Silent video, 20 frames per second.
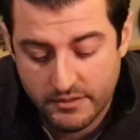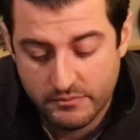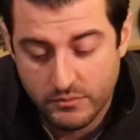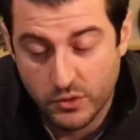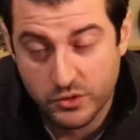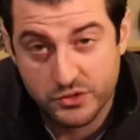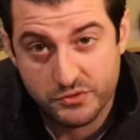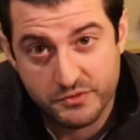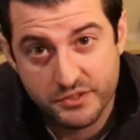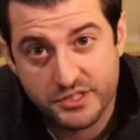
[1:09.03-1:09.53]

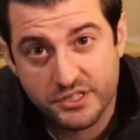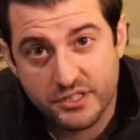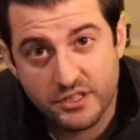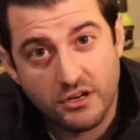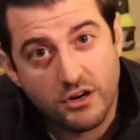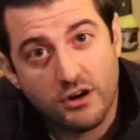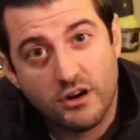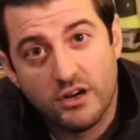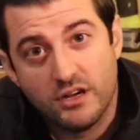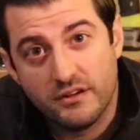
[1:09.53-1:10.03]
Most recent
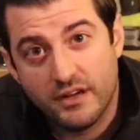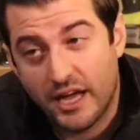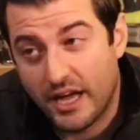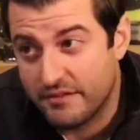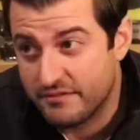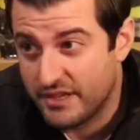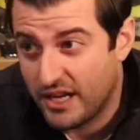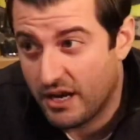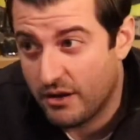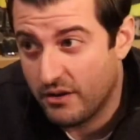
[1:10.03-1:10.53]
car I
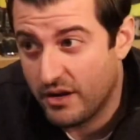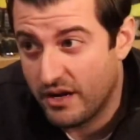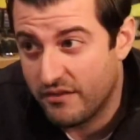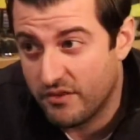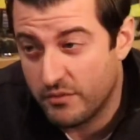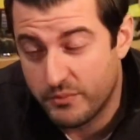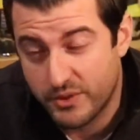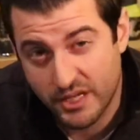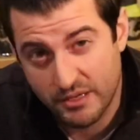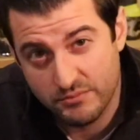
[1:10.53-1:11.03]
have now, I have
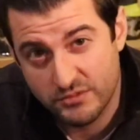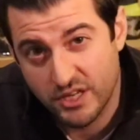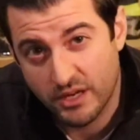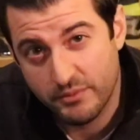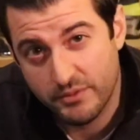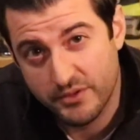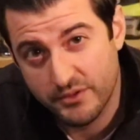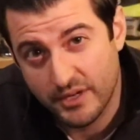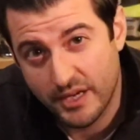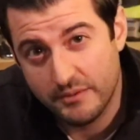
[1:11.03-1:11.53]
a
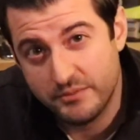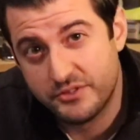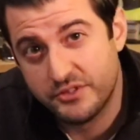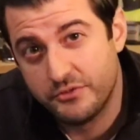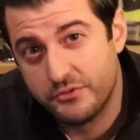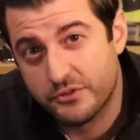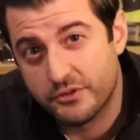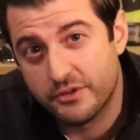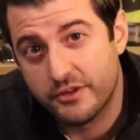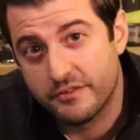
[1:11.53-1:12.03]
BMW
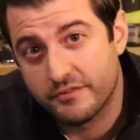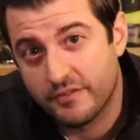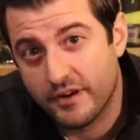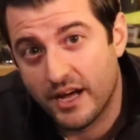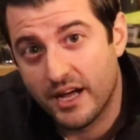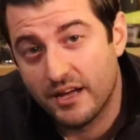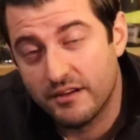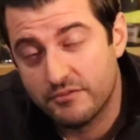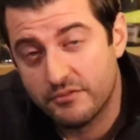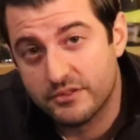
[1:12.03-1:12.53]

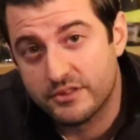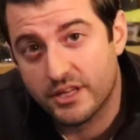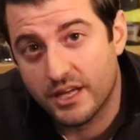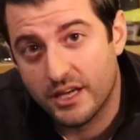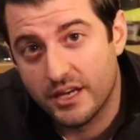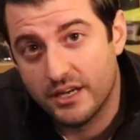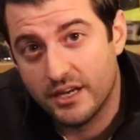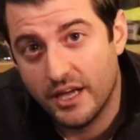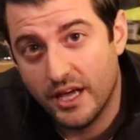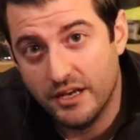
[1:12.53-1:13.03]
M235 with
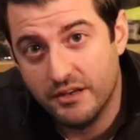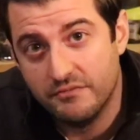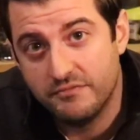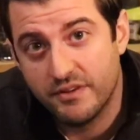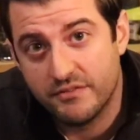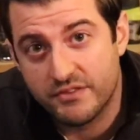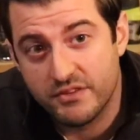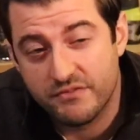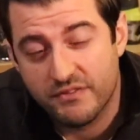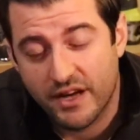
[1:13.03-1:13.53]
that
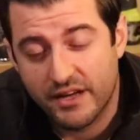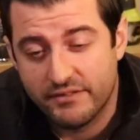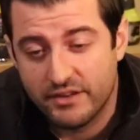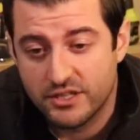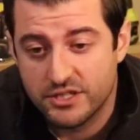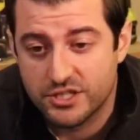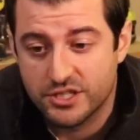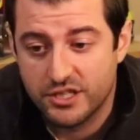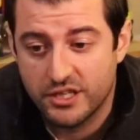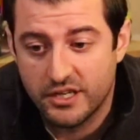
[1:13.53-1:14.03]
N55
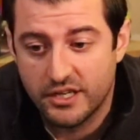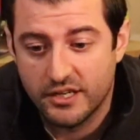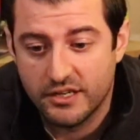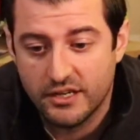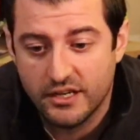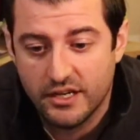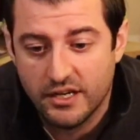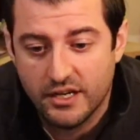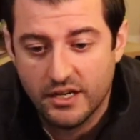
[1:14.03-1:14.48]
engine in it.